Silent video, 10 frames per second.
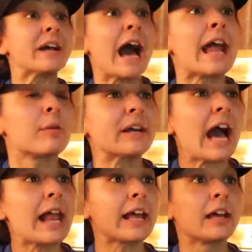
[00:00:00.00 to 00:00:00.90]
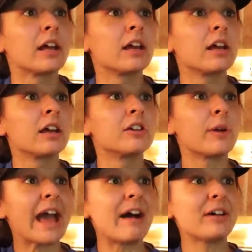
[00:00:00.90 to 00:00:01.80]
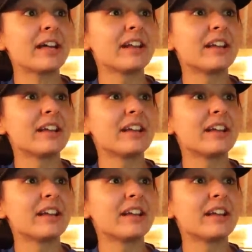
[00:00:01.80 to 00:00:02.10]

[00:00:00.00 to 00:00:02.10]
We got it! We got it! Do we have it?